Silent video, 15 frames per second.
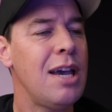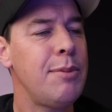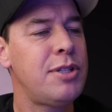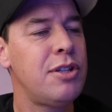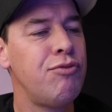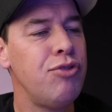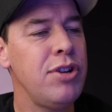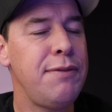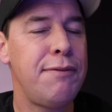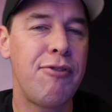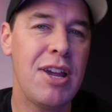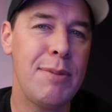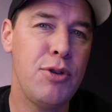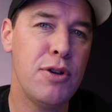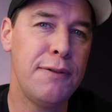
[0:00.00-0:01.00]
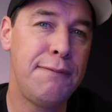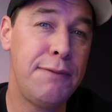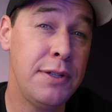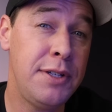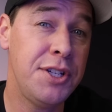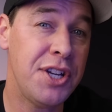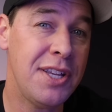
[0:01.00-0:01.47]
able to reframe your
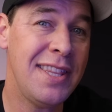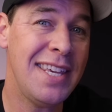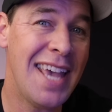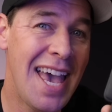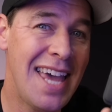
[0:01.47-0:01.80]
footage in the